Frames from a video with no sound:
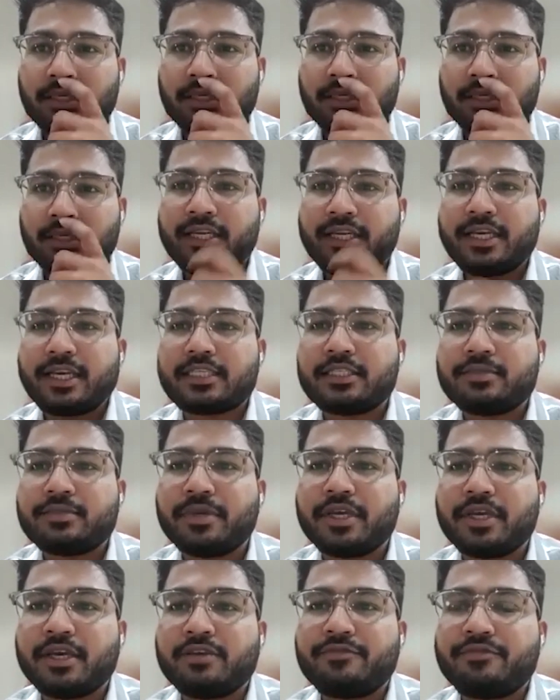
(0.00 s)
30
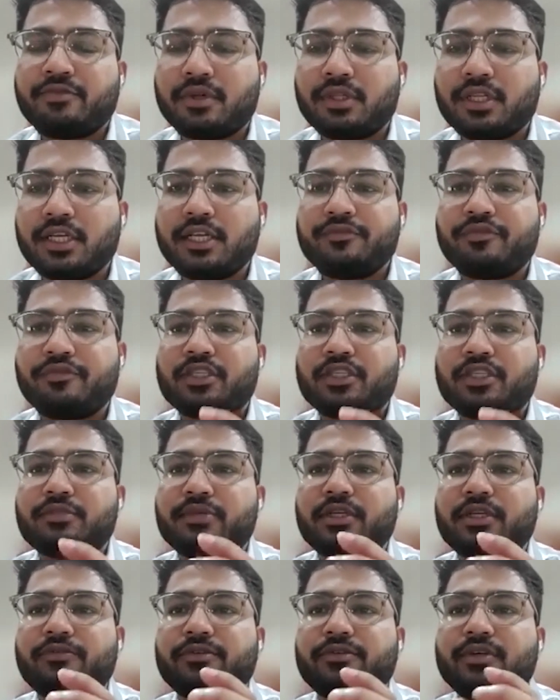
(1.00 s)
SPF, the
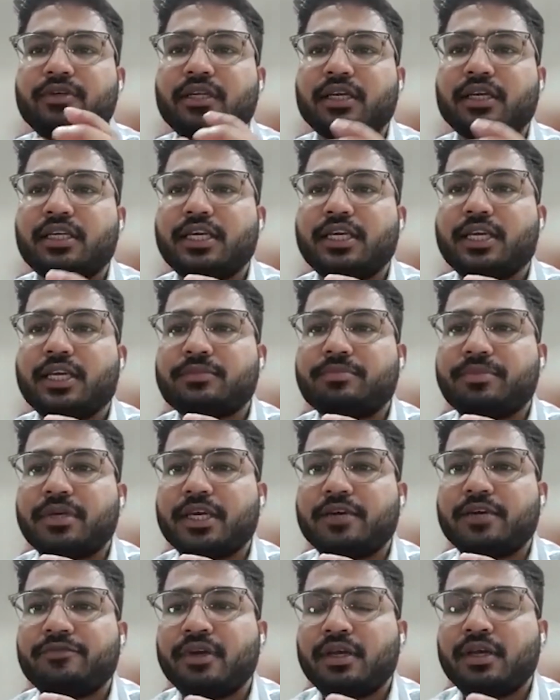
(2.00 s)
difference between 30
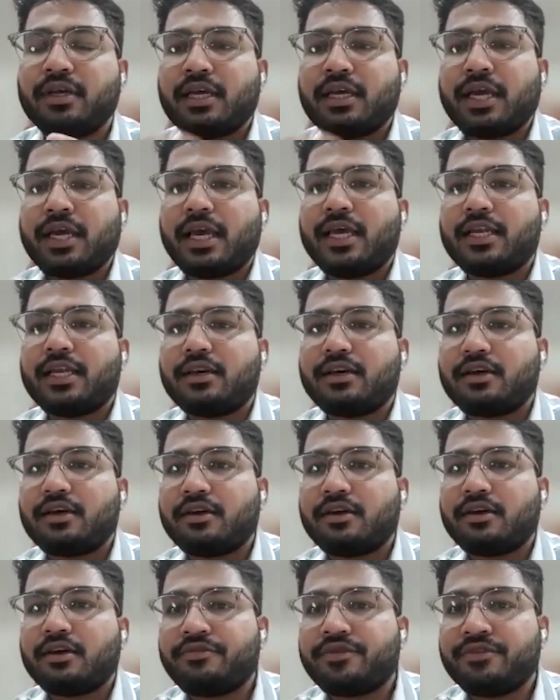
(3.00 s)
SPF and
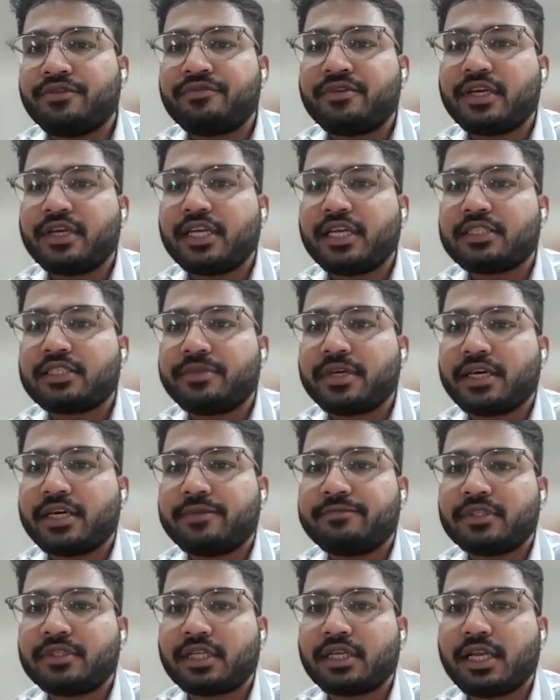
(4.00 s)
50
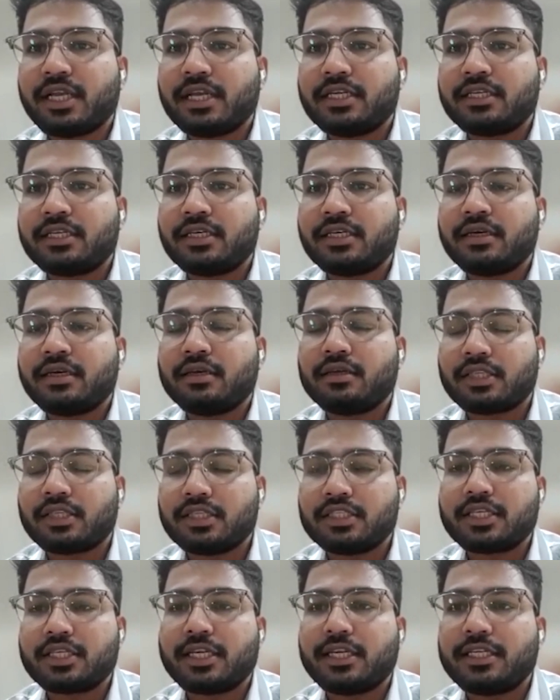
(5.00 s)
SPF sunlight
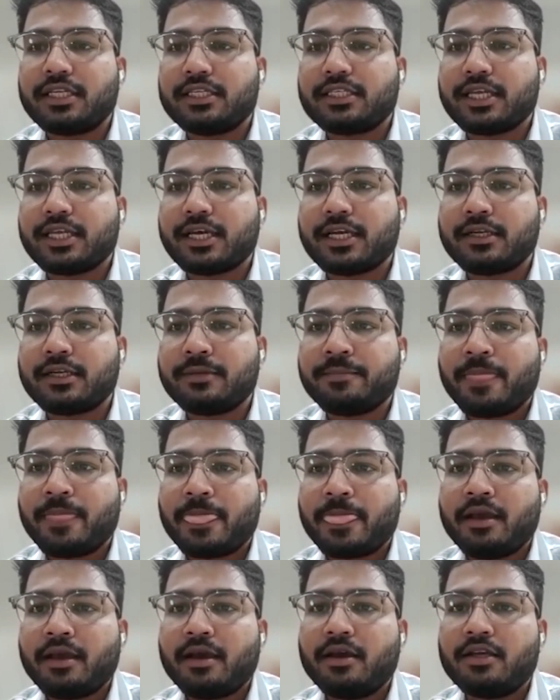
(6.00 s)
sunscreen is that
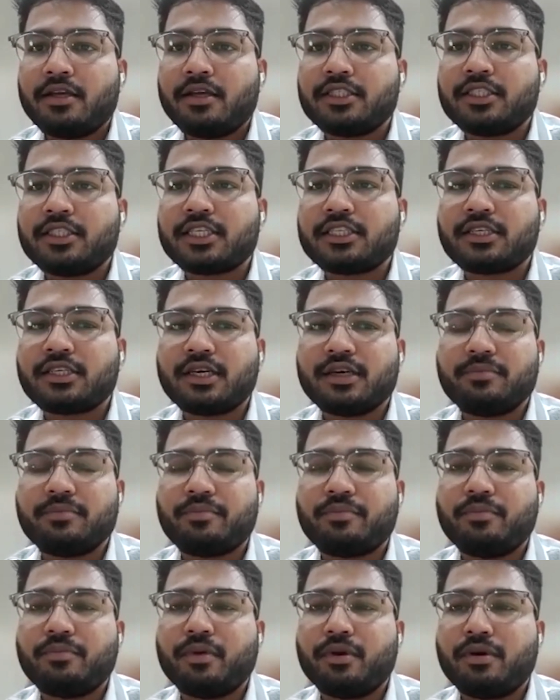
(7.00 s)
it just
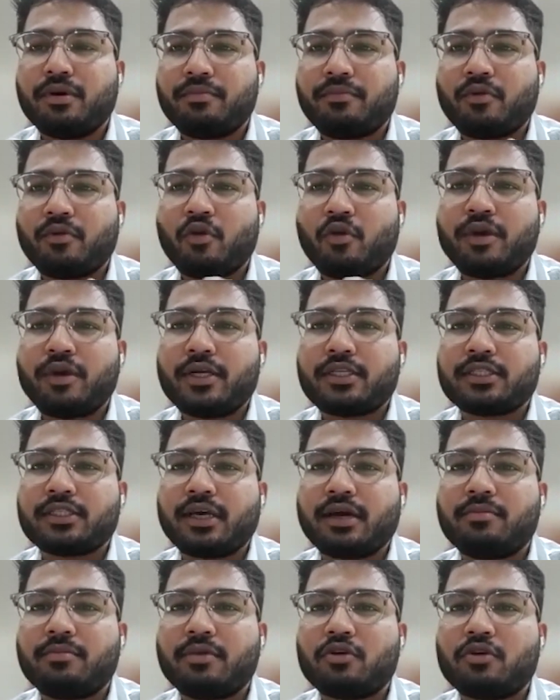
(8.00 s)
provides
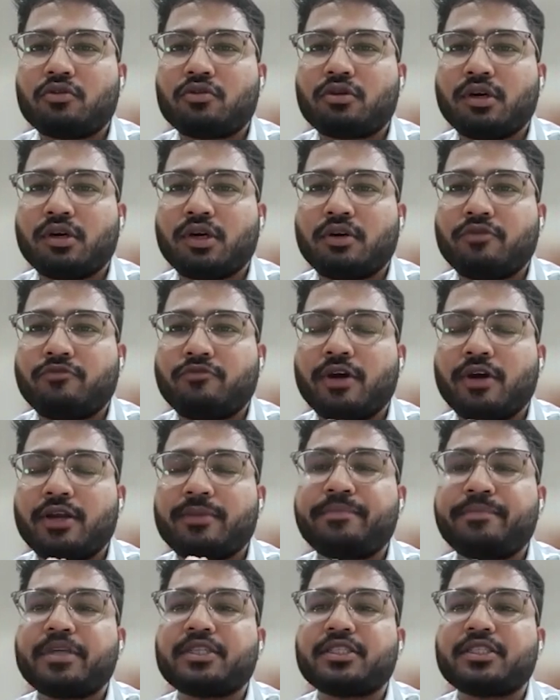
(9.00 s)
about
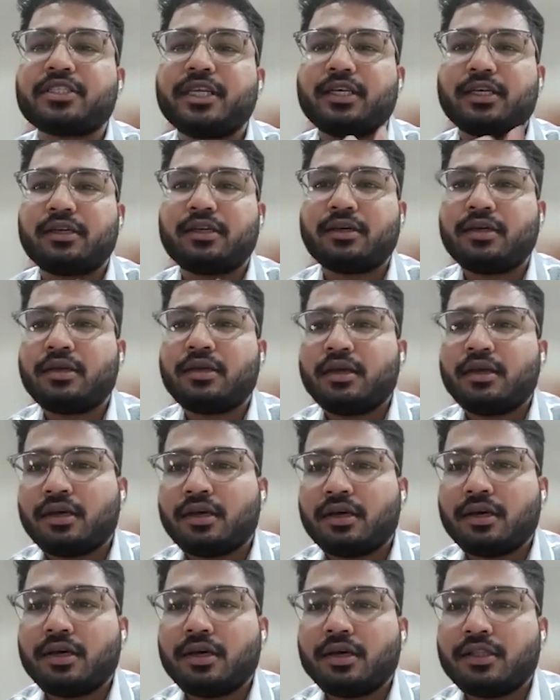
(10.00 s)
1%,
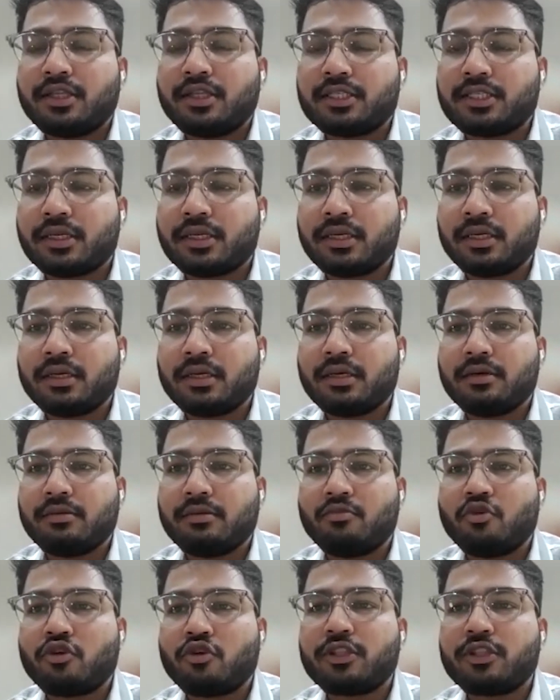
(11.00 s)
thus
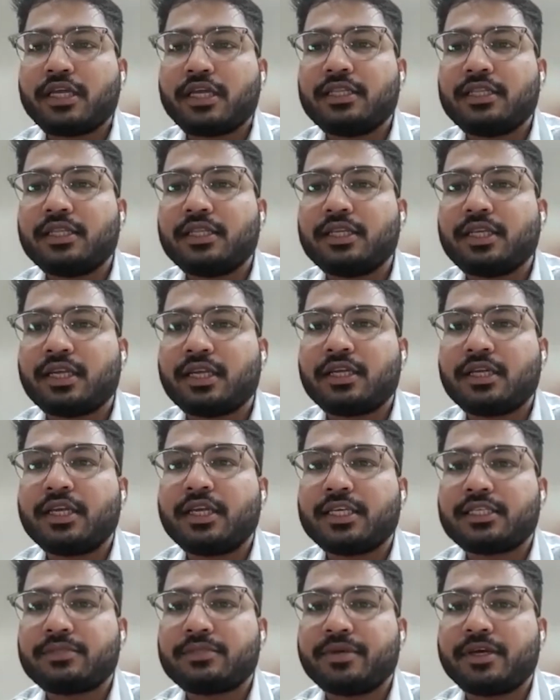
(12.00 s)
more than the
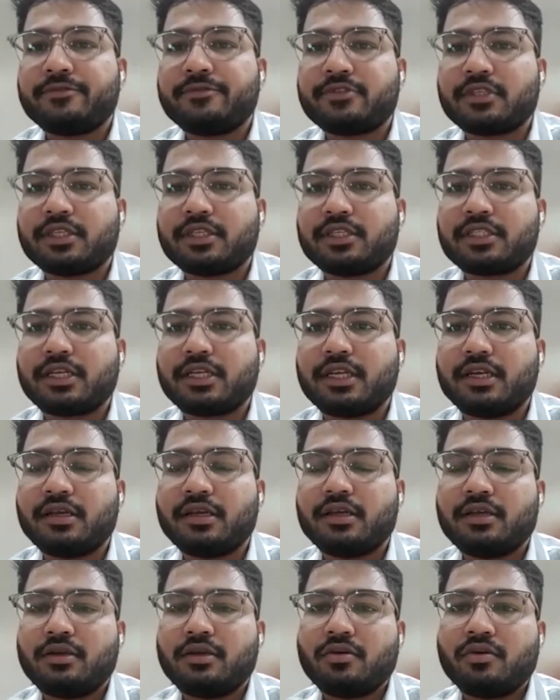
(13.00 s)
30 SPF
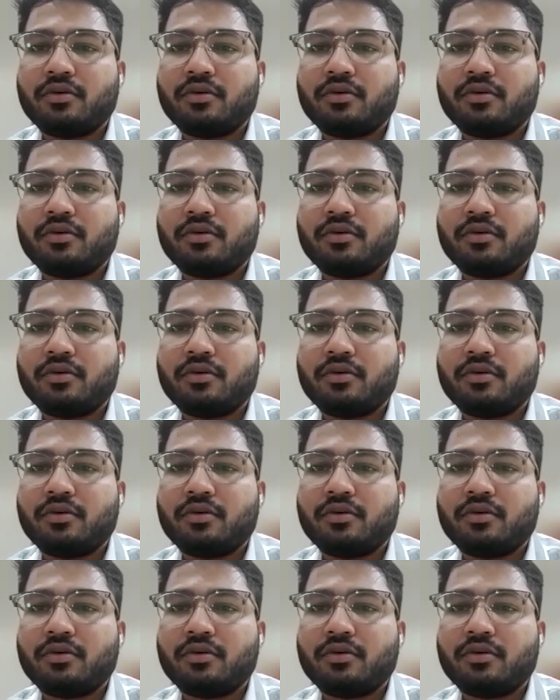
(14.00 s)
sunscreen.